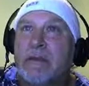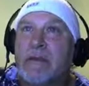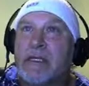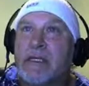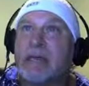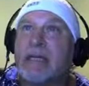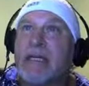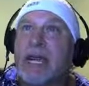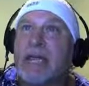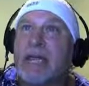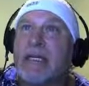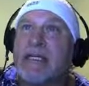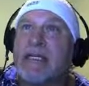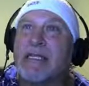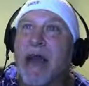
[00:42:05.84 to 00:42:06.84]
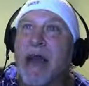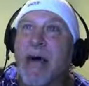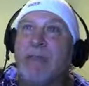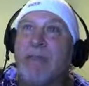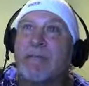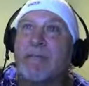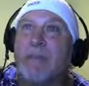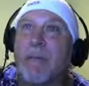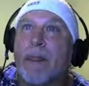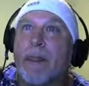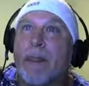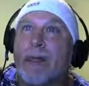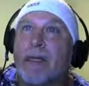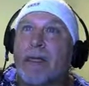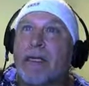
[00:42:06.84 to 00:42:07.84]
So check this out.
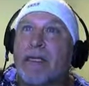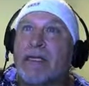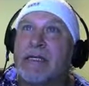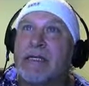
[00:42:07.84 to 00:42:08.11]
This